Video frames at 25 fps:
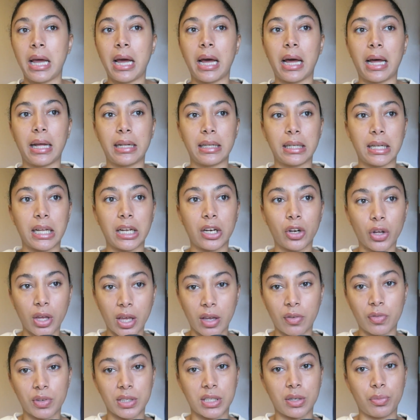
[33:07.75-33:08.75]
and they're
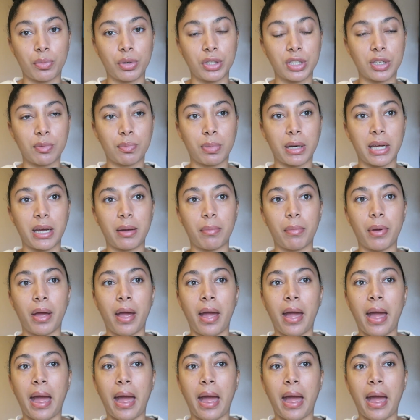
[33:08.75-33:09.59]
looking for someone to blame.